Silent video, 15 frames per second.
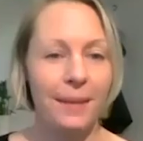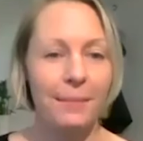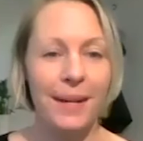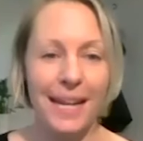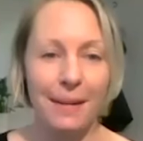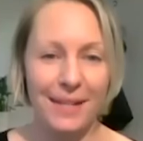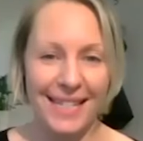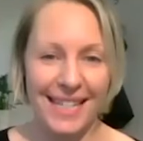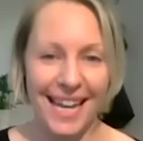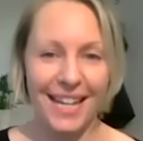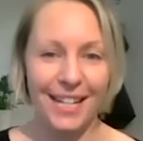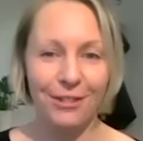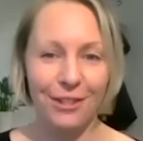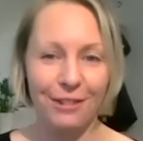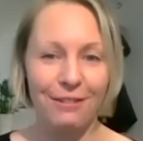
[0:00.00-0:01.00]
My name is
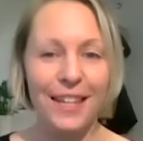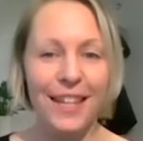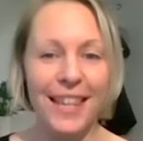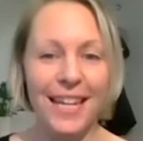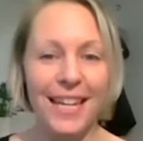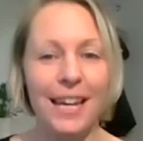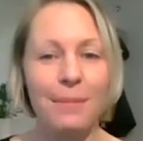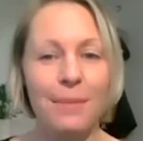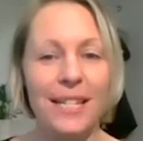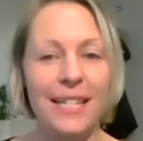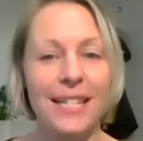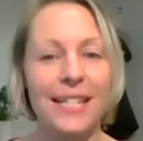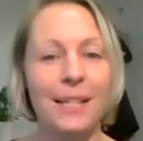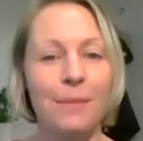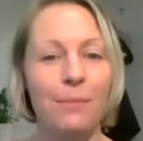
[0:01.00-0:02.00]
Anna Griffith and I'm an
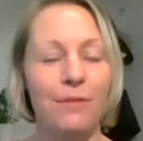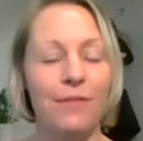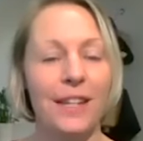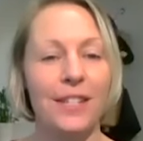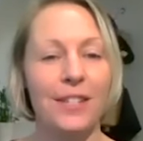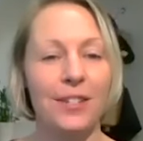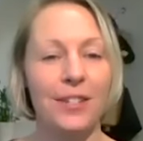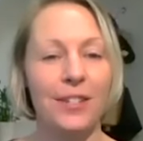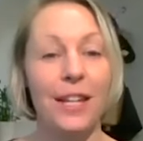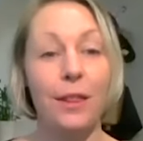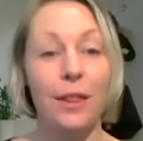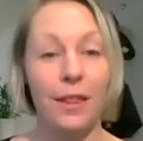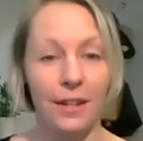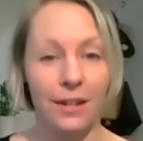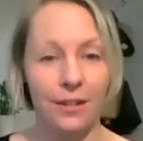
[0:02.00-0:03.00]
assistant professor in
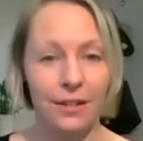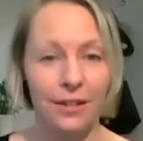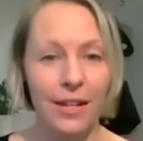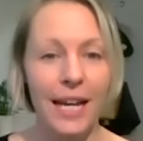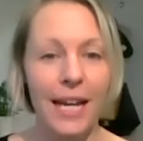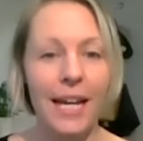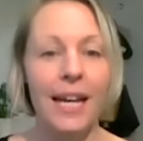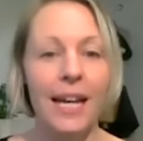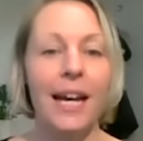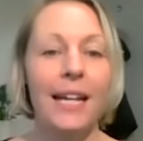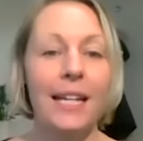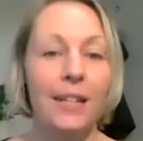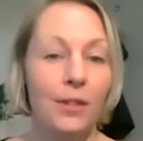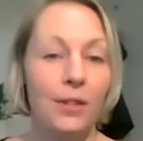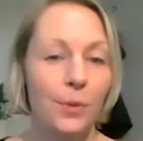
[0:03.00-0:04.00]
theater
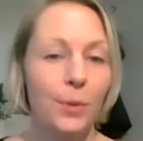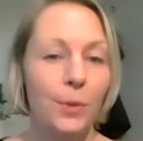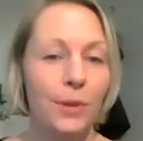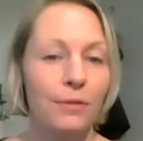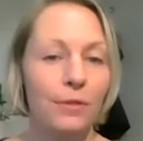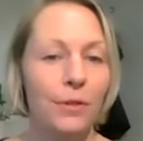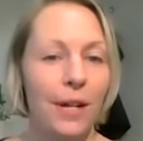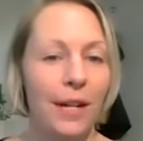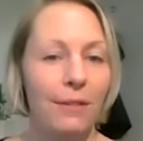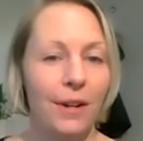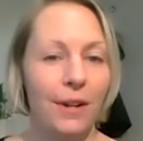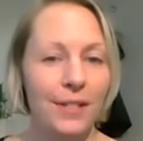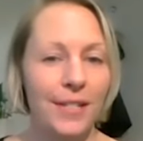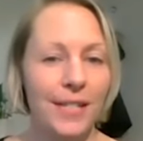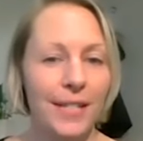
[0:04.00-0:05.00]
in the School of Creative
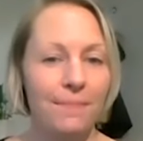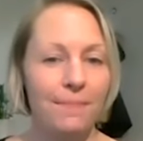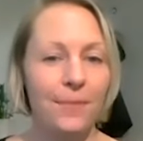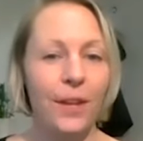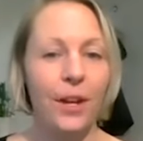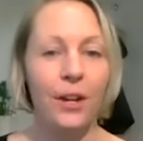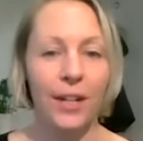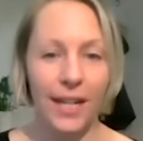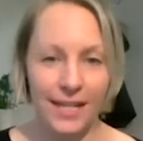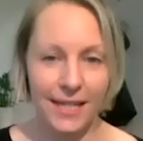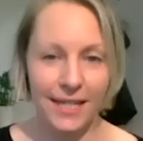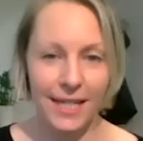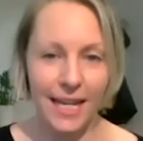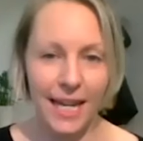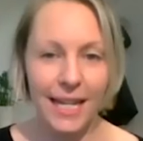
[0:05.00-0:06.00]
Arts. Our guest
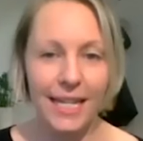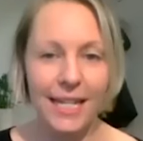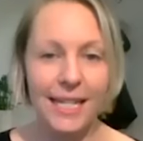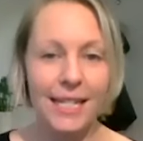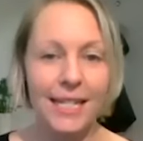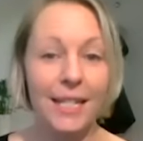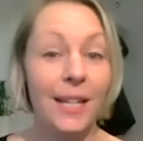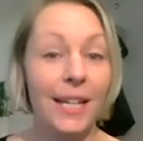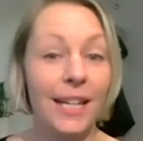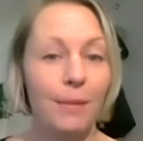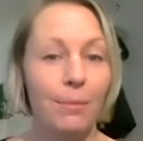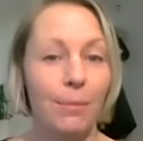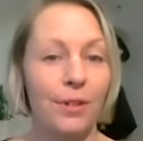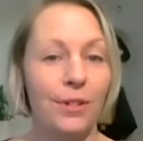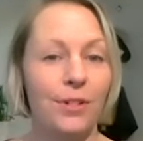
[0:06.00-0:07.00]
today is Delaney
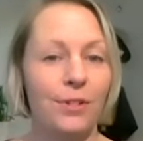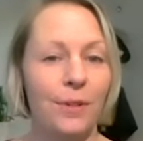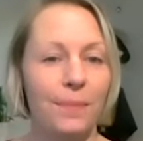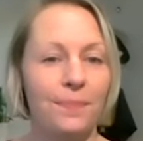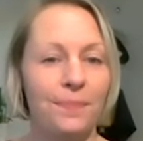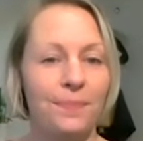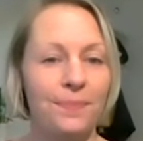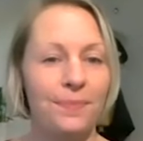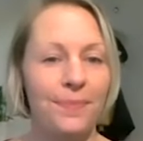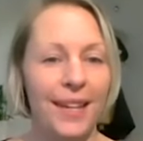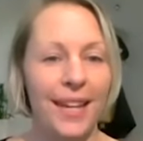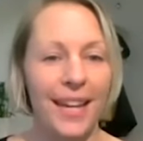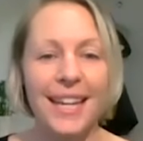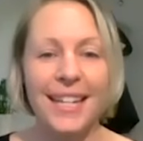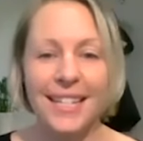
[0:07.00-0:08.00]
Bergstrom.
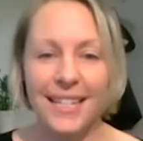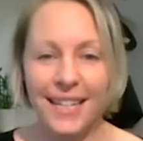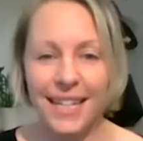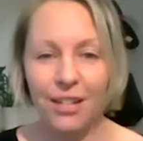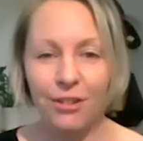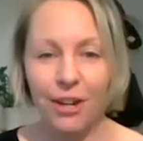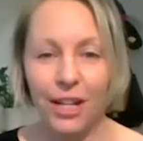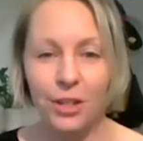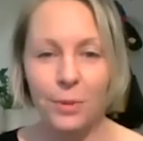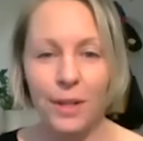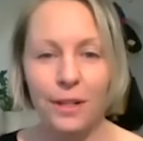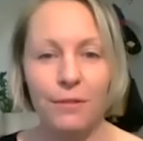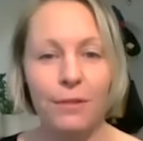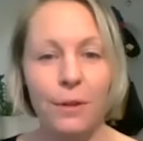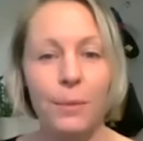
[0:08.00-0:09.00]
Delaney
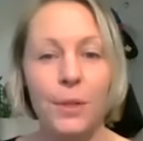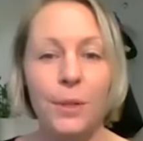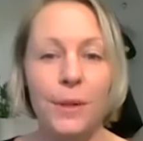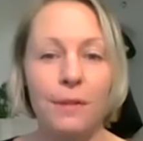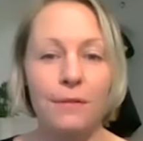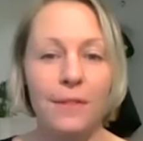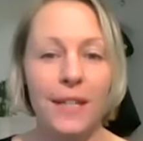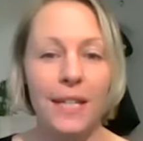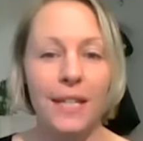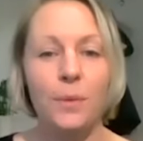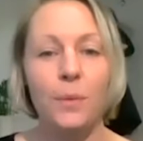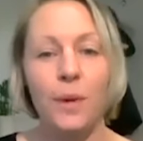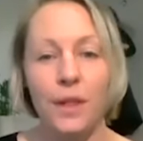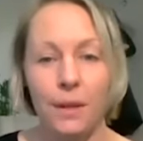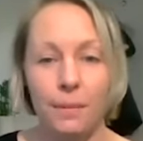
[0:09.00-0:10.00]
graduated from UFV
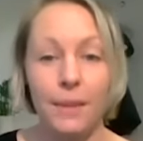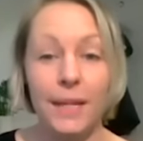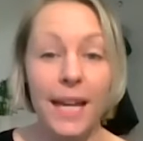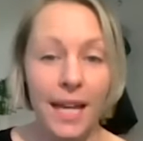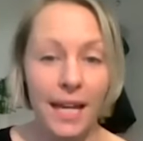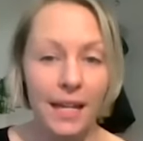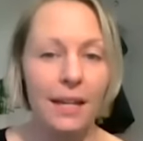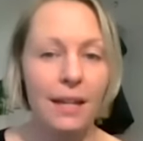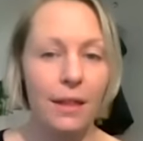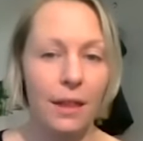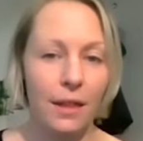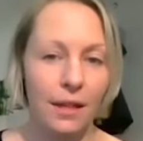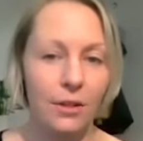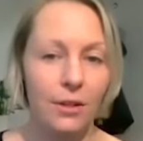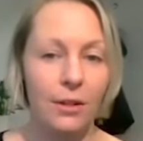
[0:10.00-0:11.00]
with a BA in
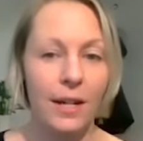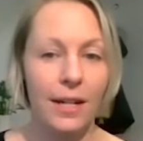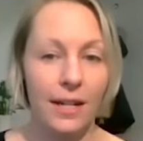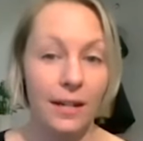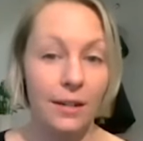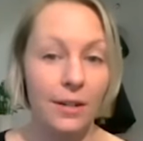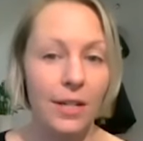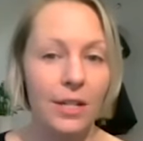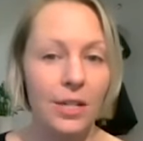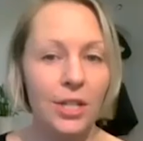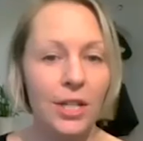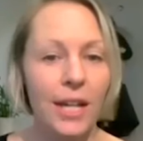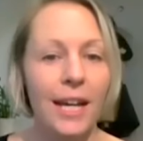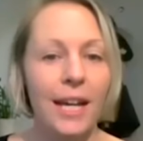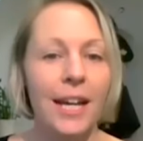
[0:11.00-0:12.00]
theater and
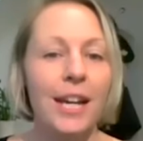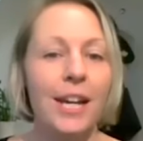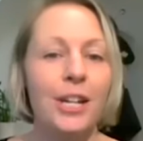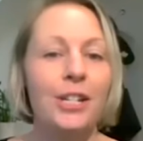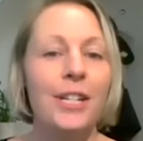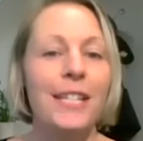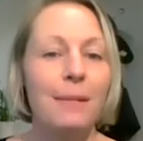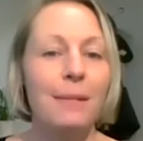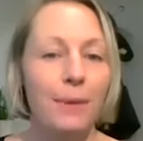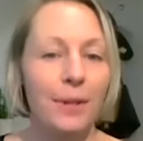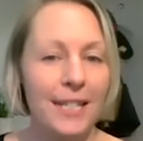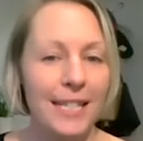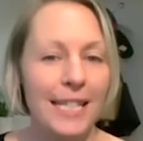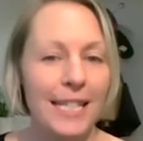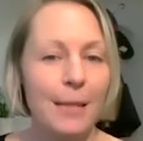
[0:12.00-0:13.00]
English. She is a
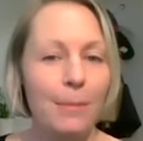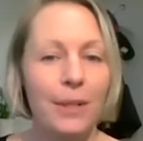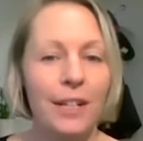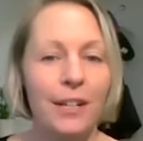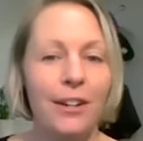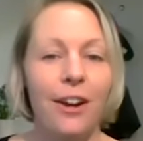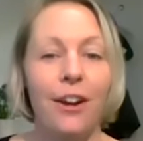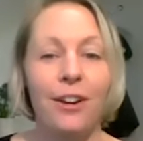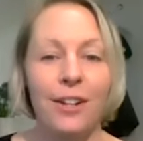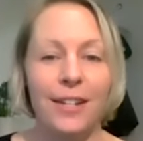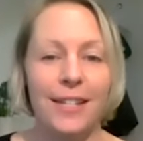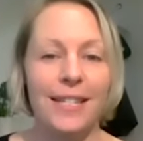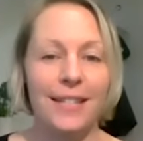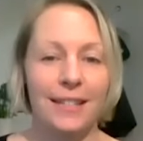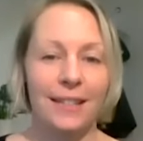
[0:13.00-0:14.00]
multidisciplinary
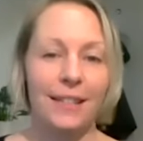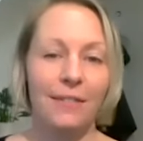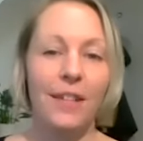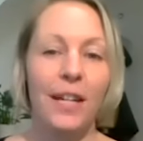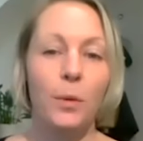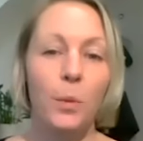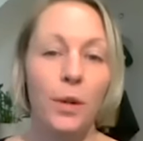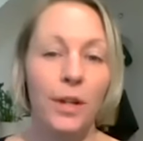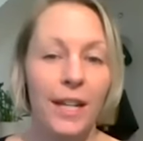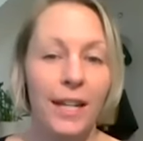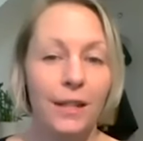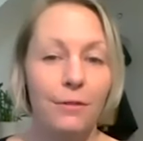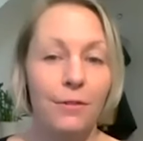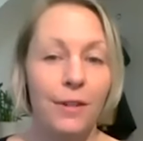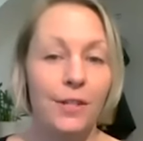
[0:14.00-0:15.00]
artist living and working
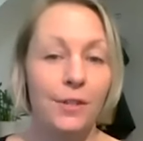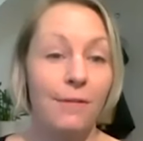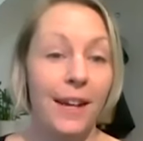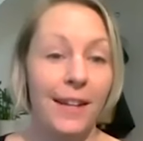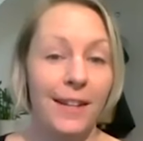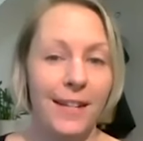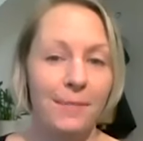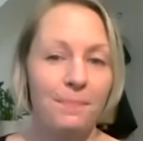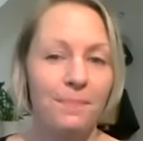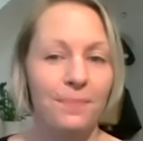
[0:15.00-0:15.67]
in the Fraser Valley.